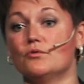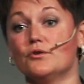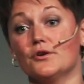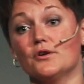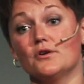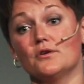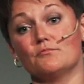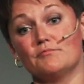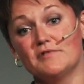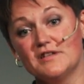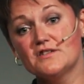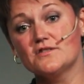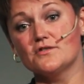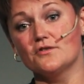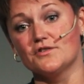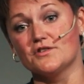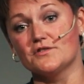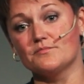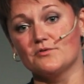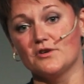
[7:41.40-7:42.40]
work on
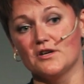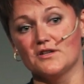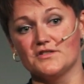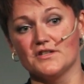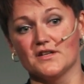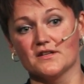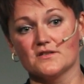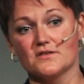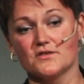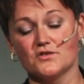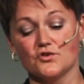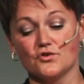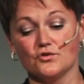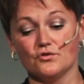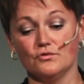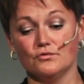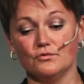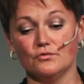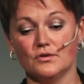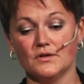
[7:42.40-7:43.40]
research projects,
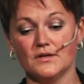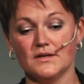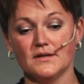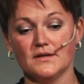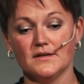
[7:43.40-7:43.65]
to